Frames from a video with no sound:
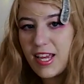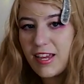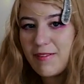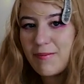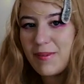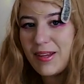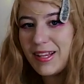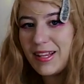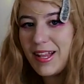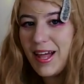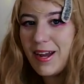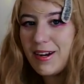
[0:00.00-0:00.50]
gave
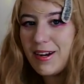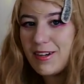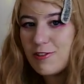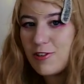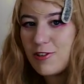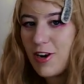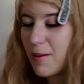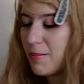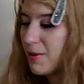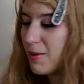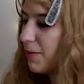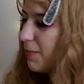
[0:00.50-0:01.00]
me a lot of
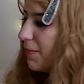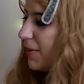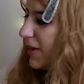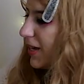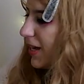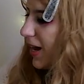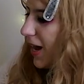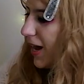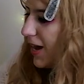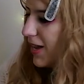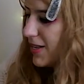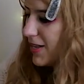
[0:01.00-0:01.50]
trouble
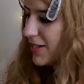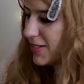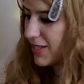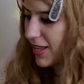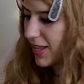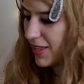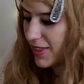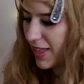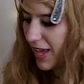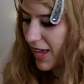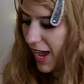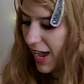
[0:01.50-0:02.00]
because
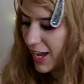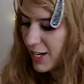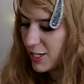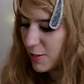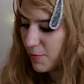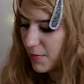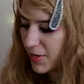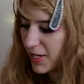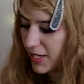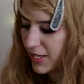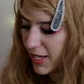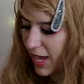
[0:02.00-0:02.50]
they had to
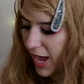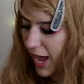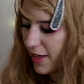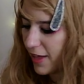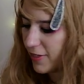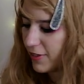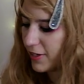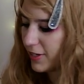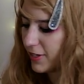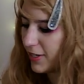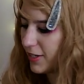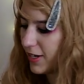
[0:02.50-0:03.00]
be
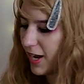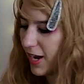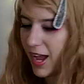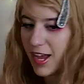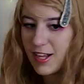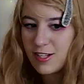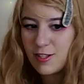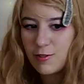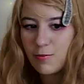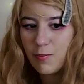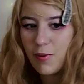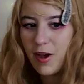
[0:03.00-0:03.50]
gathered
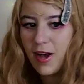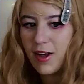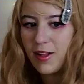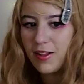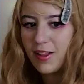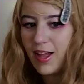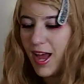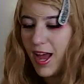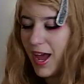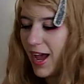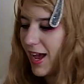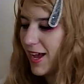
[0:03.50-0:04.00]
as
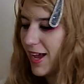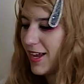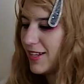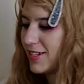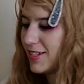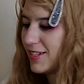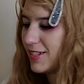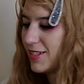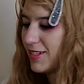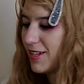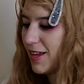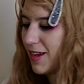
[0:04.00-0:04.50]
well
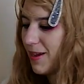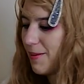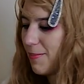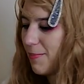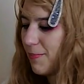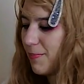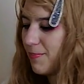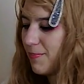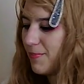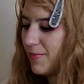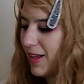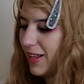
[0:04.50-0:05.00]
as
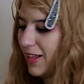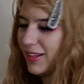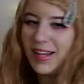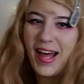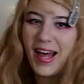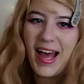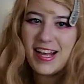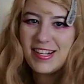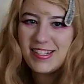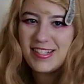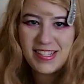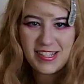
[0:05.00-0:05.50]

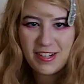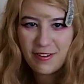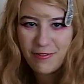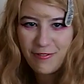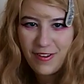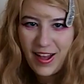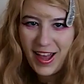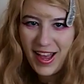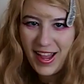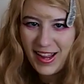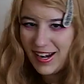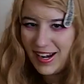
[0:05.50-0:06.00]
elastified,
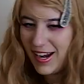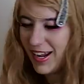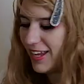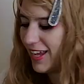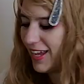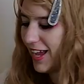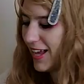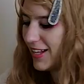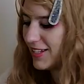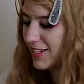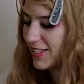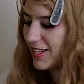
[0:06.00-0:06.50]
I
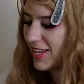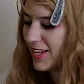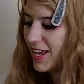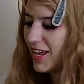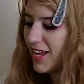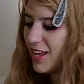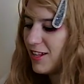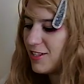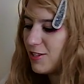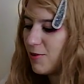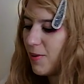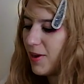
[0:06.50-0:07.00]

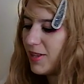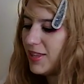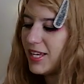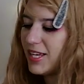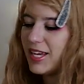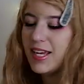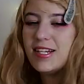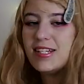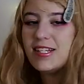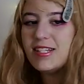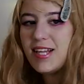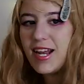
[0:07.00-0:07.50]
guess. So on the
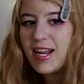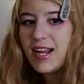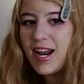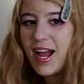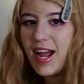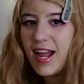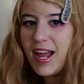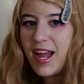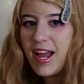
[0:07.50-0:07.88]
inside I